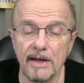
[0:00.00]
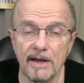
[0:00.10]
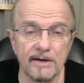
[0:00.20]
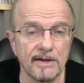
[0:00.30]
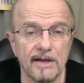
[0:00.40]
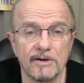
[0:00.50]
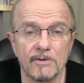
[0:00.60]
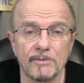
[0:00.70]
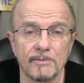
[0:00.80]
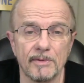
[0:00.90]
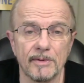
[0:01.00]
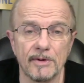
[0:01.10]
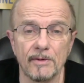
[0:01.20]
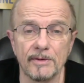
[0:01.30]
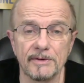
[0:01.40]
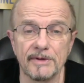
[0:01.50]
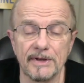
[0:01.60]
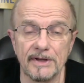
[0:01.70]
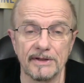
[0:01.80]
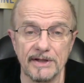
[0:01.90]
And you can't know where we're going
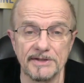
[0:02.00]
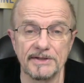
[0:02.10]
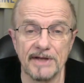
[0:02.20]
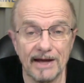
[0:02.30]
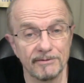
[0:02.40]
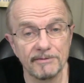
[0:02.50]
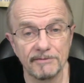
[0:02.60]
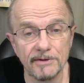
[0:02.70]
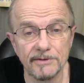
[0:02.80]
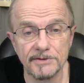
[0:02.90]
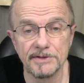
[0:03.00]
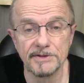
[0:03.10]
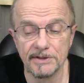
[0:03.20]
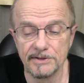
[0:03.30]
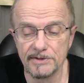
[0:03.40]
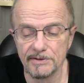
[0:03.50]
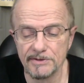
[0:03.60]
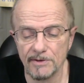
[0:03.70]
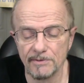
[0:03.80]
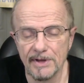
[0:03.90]
unless God reveals these things to you.
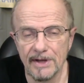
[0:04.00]
So,